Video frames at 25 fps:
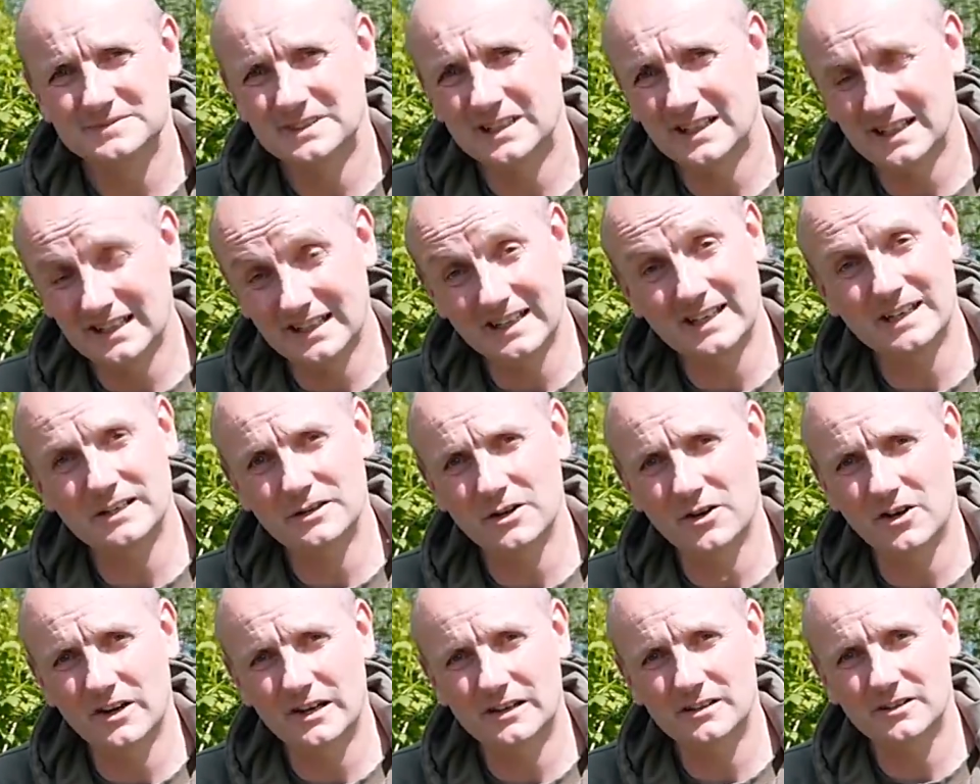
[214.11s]
Clear
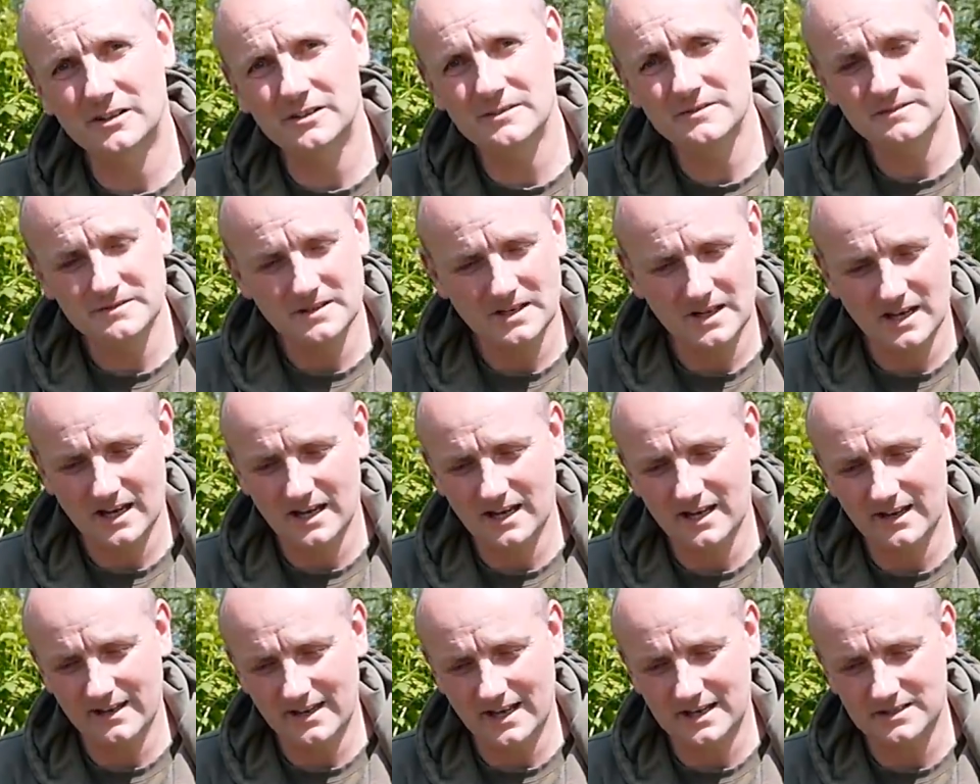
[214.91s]
nylon,
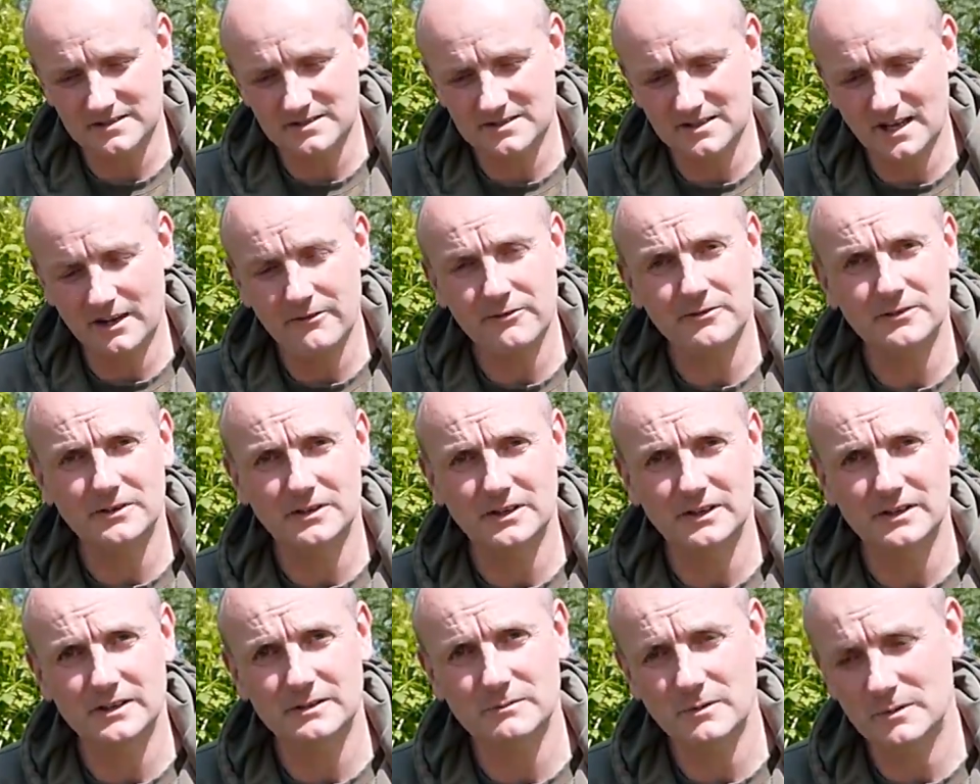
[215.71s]
that's
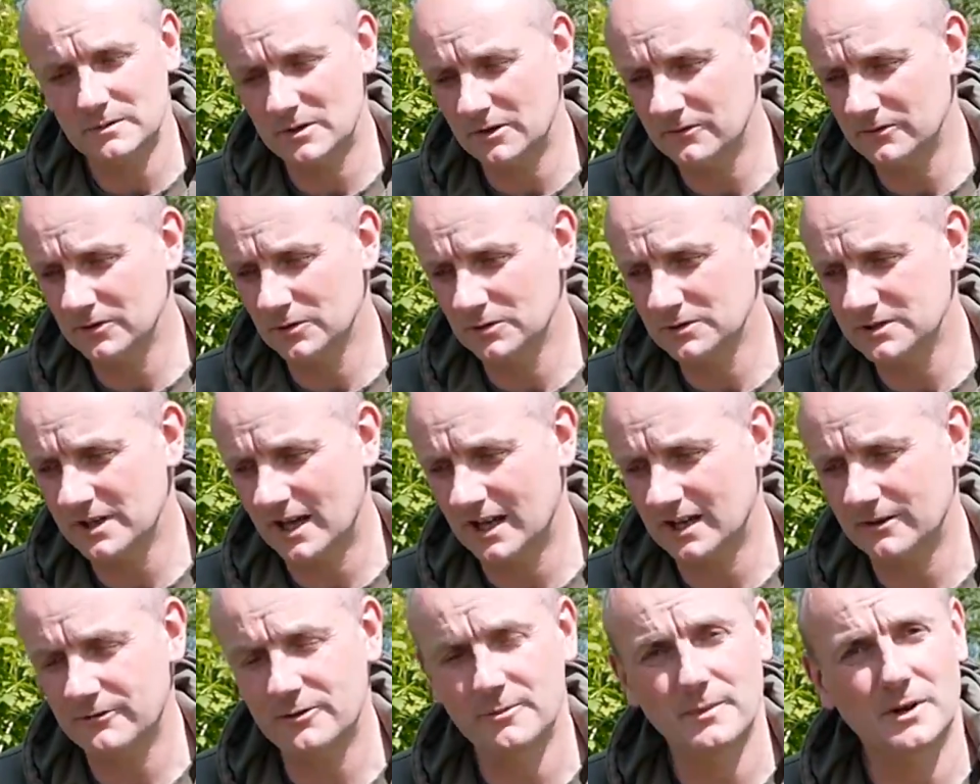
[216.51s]
definitely, when I've looked
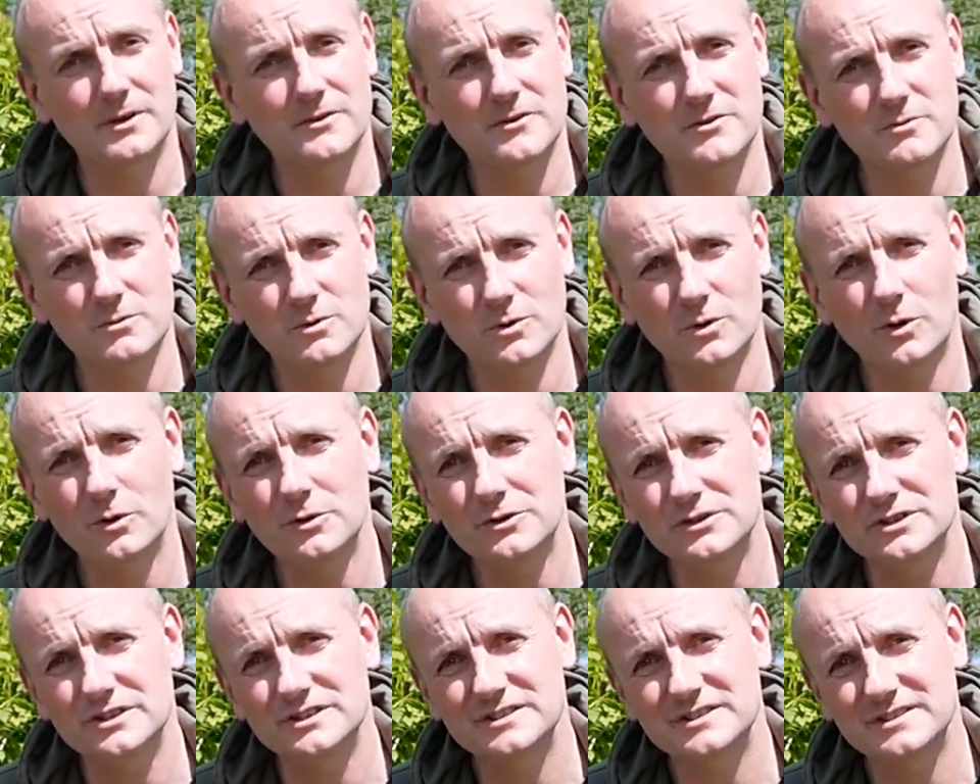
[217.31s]
at it from
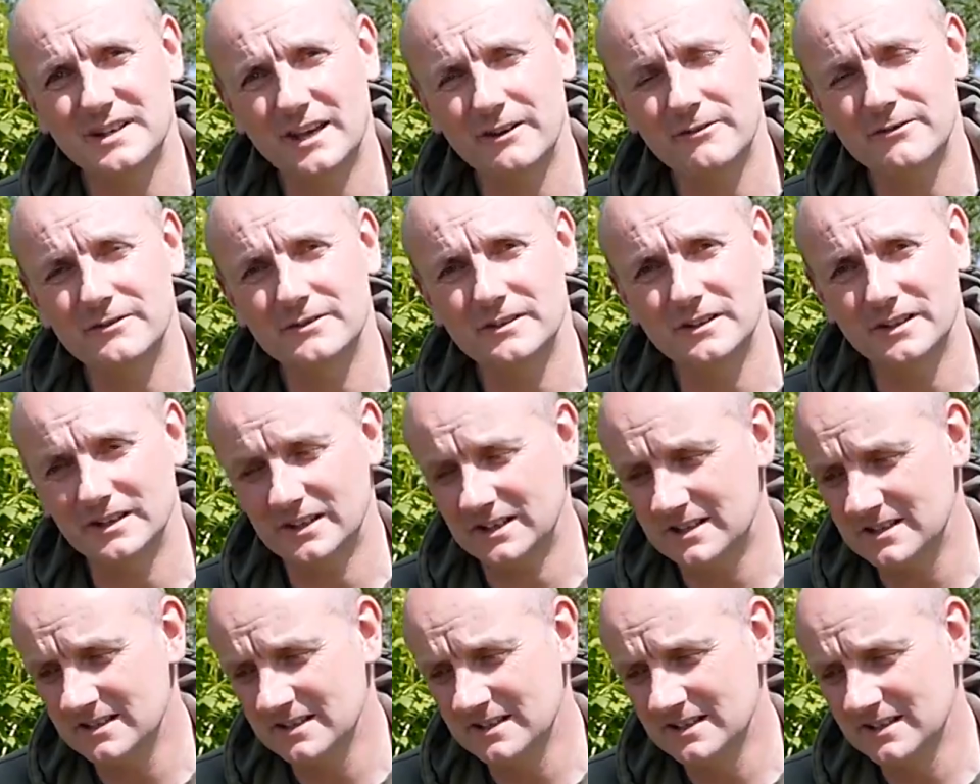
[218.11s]
underwater,
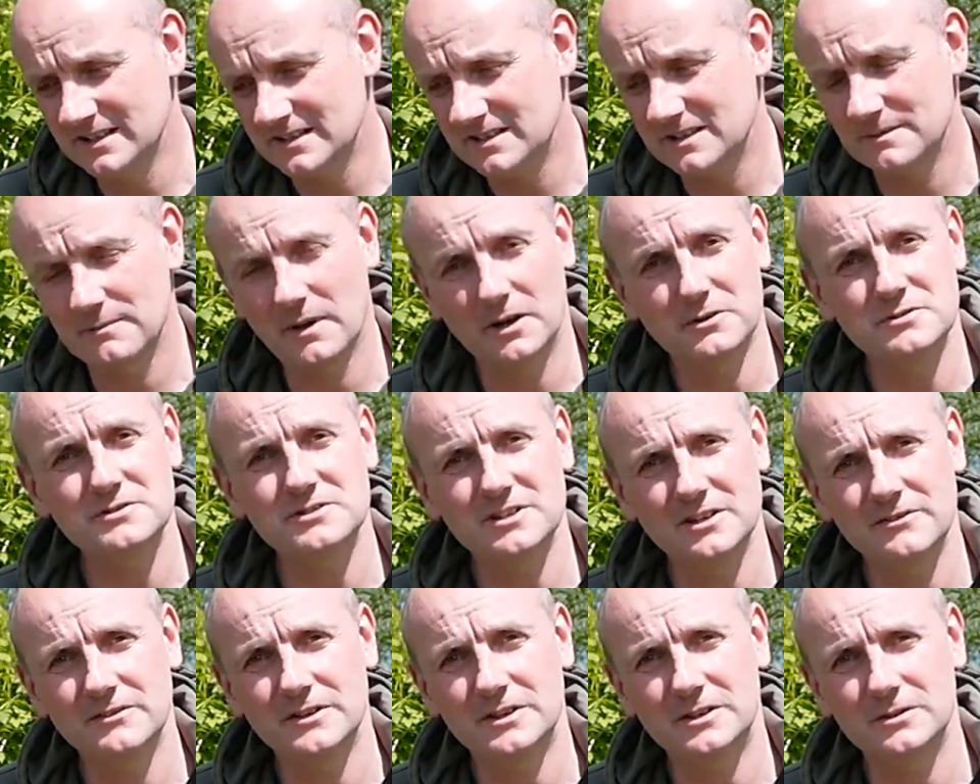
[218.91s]
definitely the most
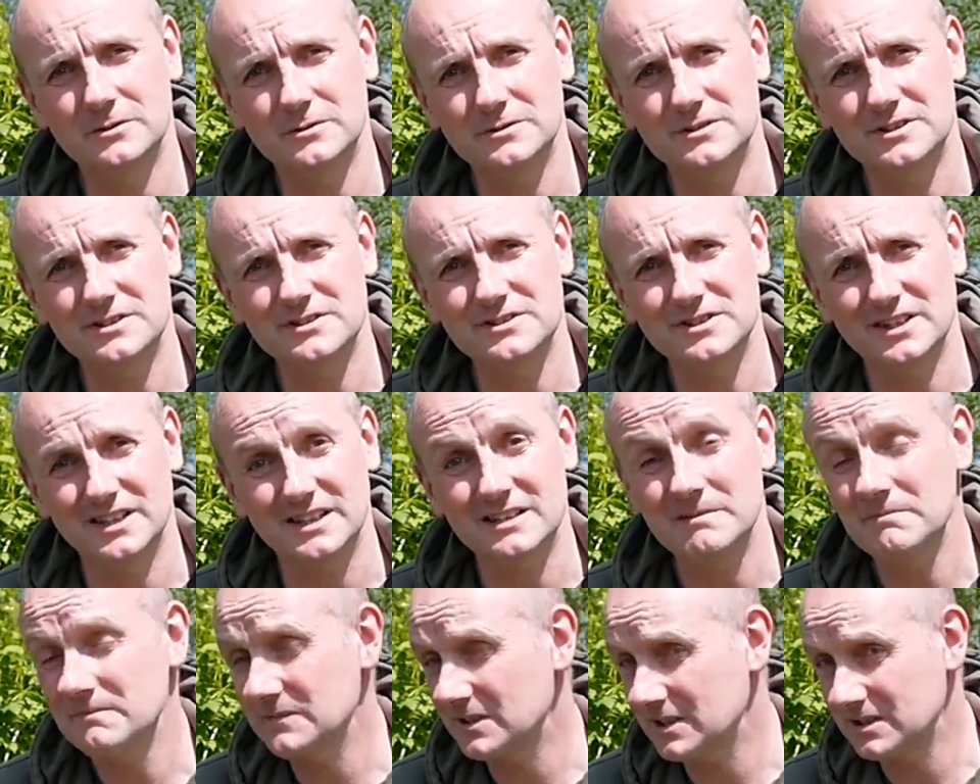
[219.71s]
difficult to see.
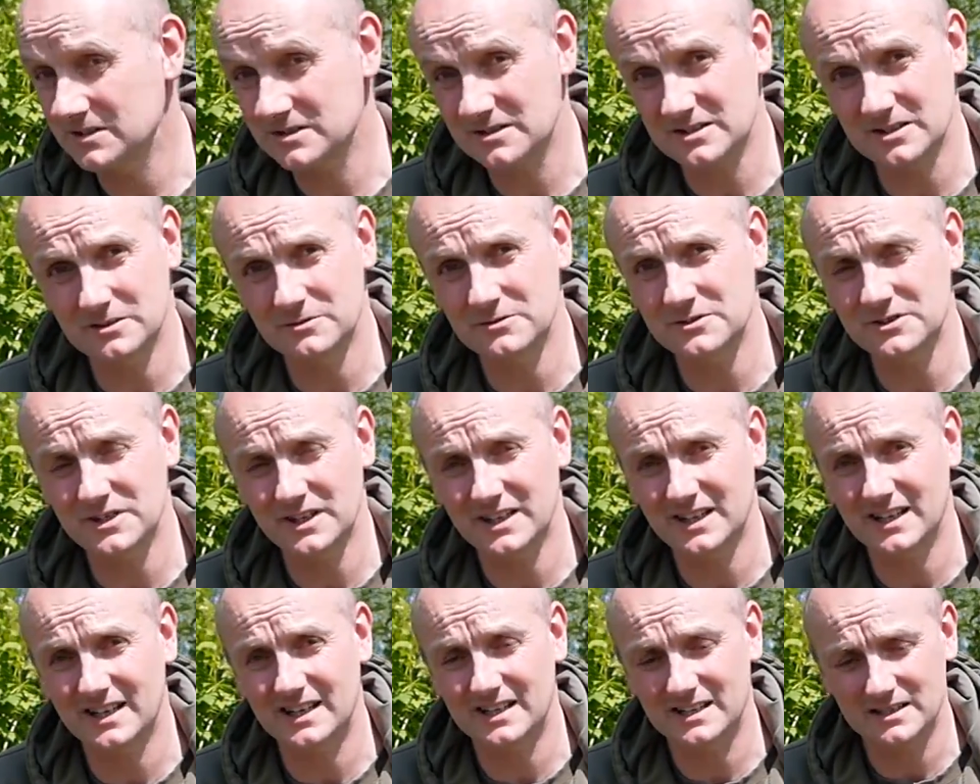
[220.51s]
You can still
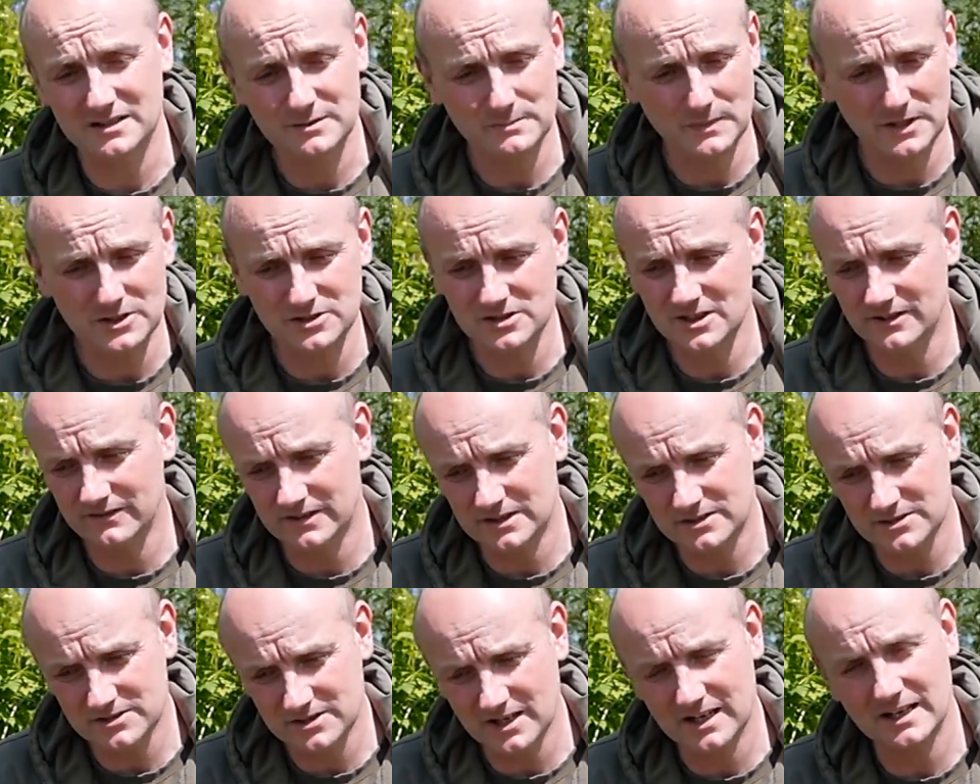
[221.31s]
see it, especially if
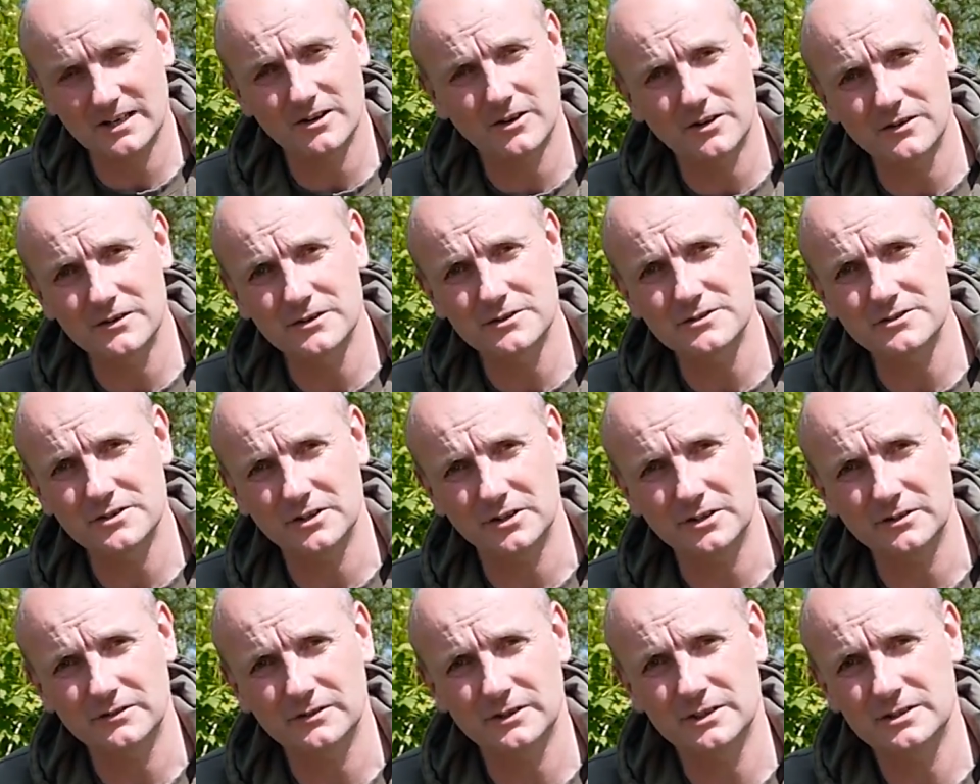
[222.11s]
it's sitting on the
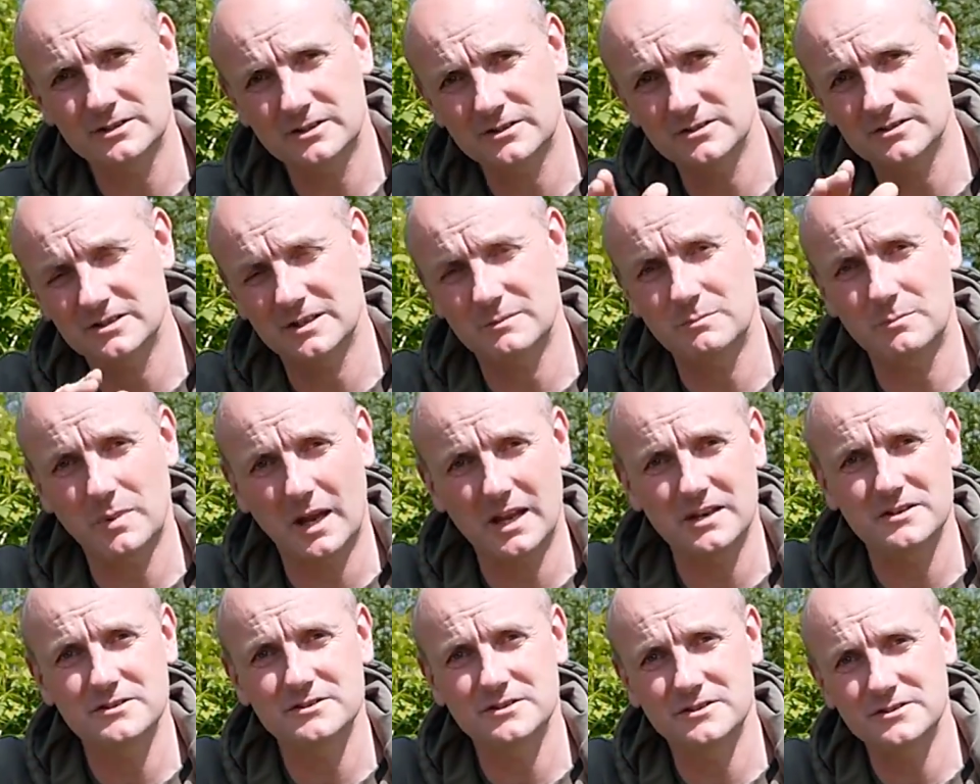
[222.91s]
surface, because it
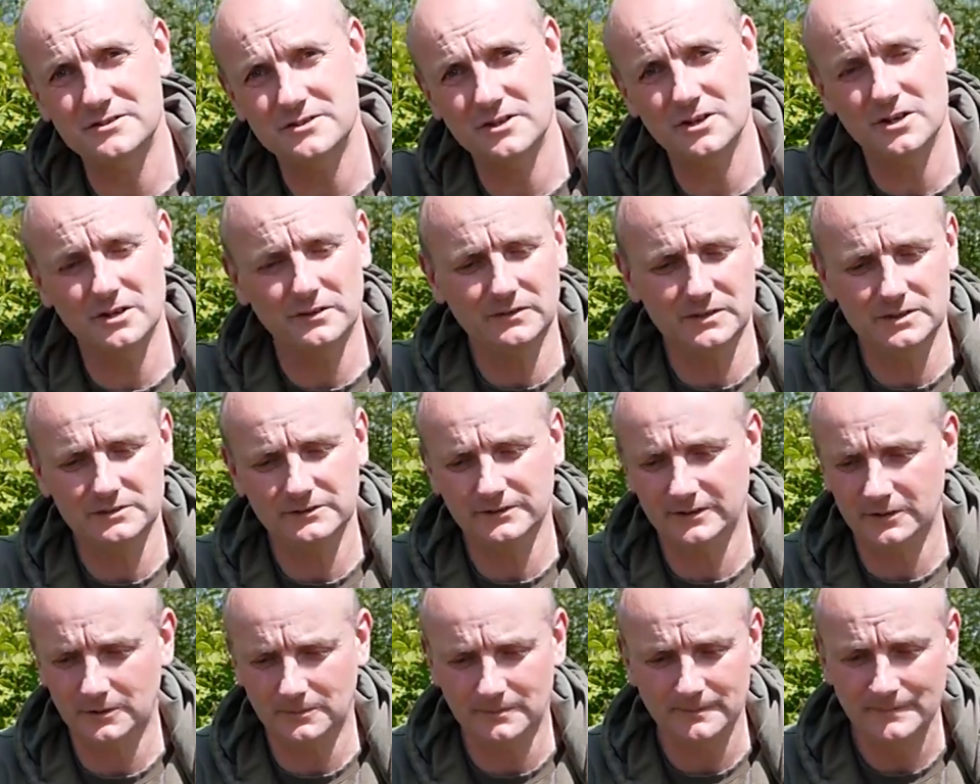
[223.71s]
bends the surface
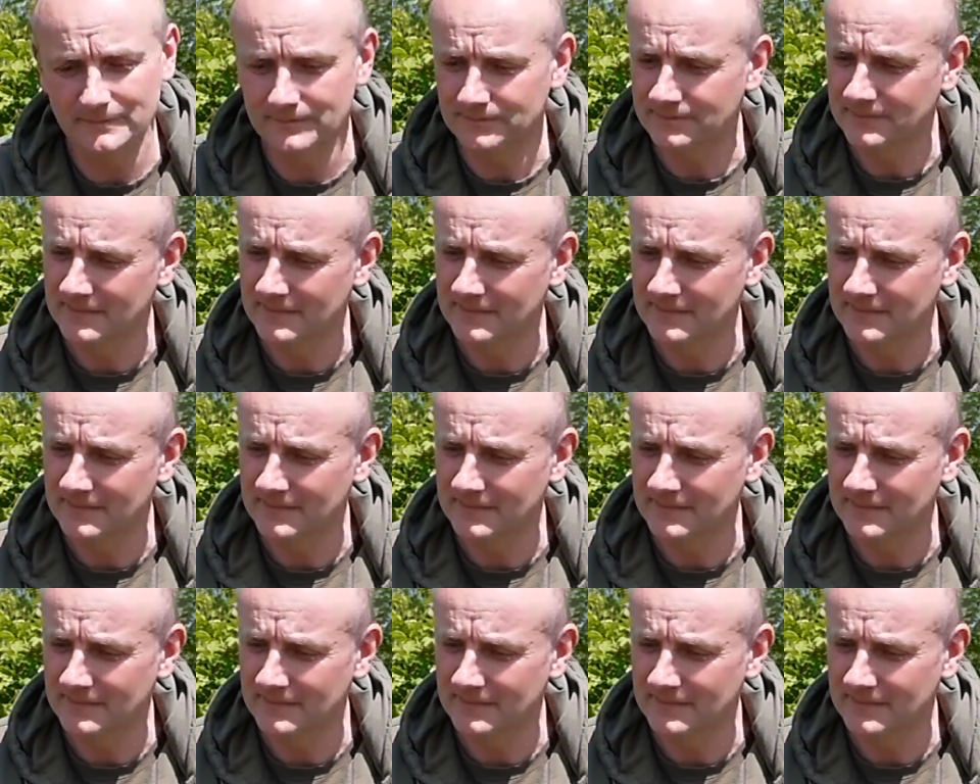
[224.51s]
film,